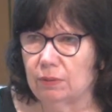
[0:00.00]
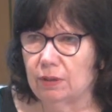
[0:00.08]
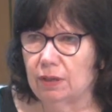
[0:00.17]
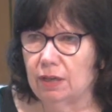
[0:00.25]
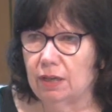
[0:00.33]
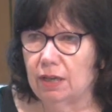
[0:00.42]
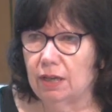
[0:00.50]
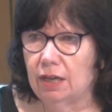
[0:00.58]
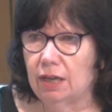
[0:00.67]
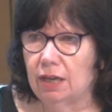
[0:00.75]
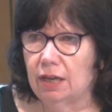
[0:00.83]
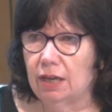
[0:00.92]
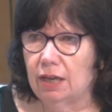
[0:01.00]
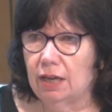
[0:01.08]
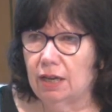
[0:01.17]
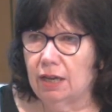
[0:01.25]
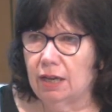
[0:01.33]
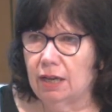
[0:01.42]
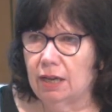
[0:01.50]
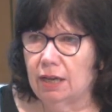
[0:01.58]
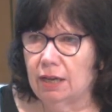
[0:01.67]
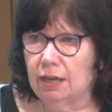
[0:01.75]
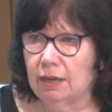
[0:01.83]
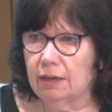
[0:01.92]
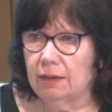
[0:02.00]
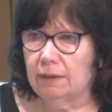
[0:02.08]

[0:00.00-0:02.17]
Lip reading: Nobody speaks.